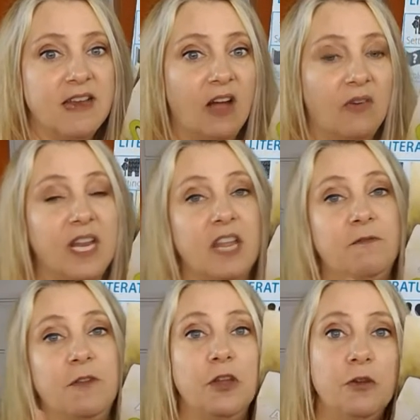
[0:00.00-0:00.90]
Now,
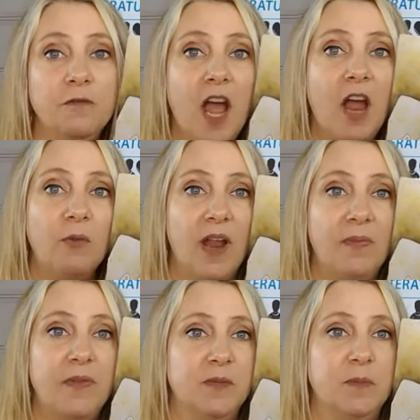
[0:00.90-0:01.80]
if you've not
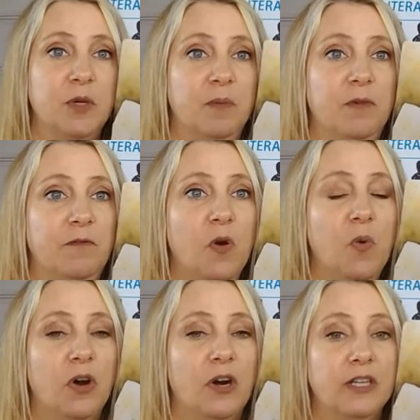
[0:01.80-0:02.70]
read this book
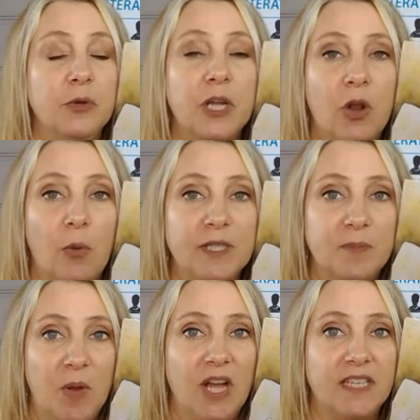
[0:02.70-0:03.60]
before, you could always
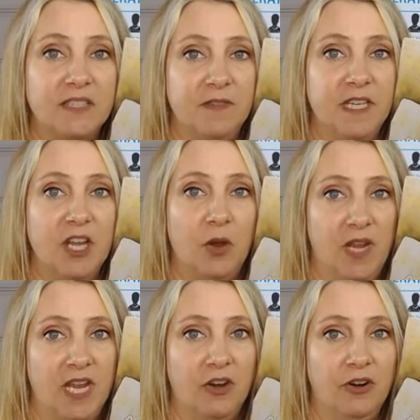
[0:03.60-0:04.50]
pause the video
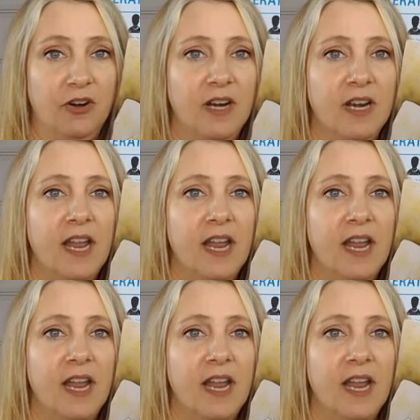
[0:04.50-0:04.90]
here,